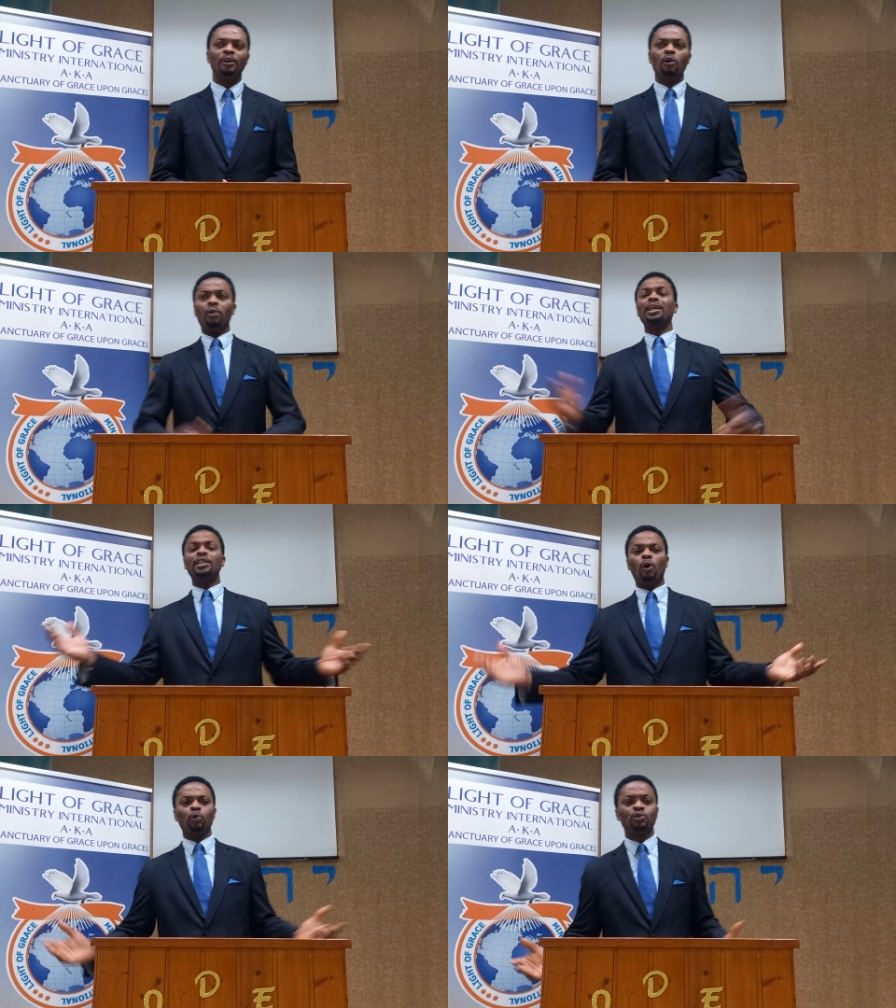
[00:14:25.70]
only
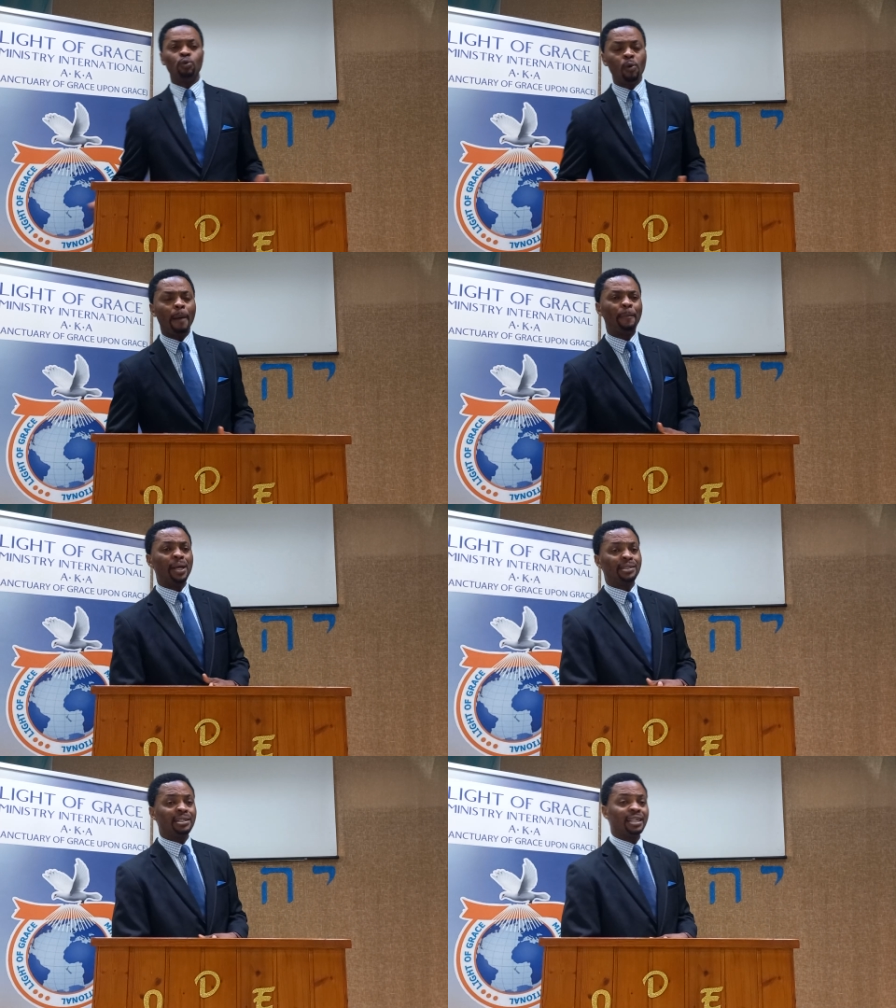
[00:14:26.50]
those who are
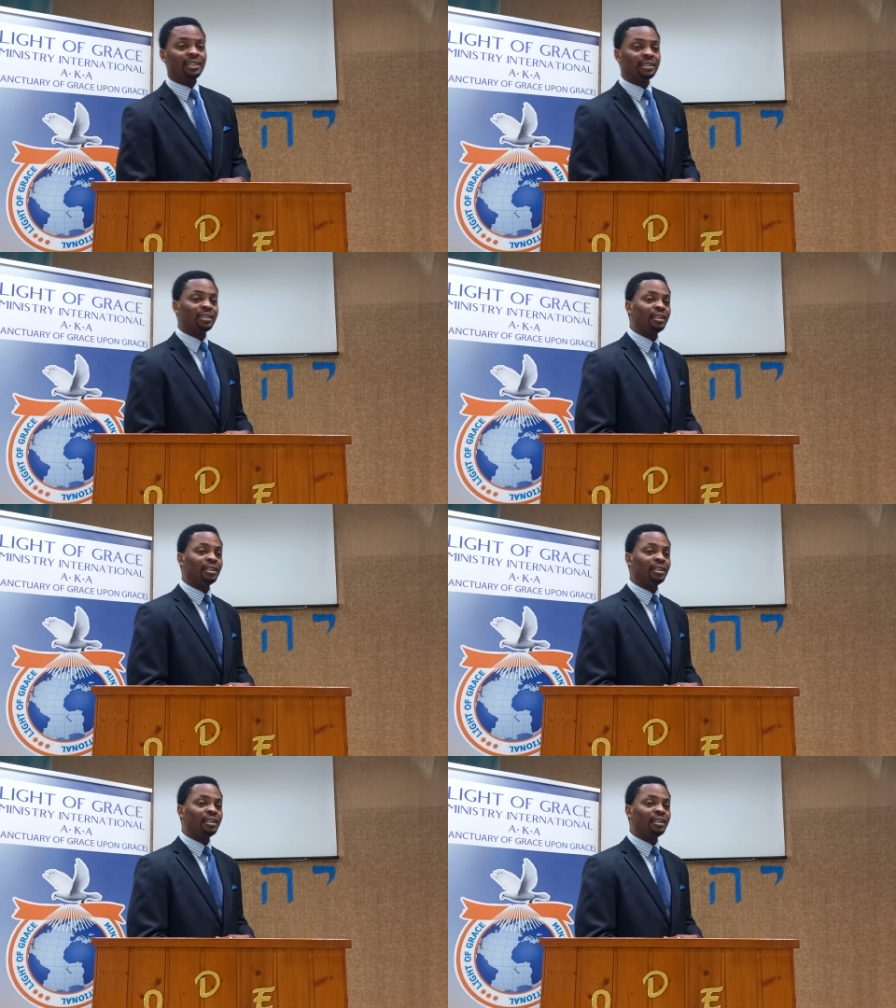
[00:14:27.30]
persistent.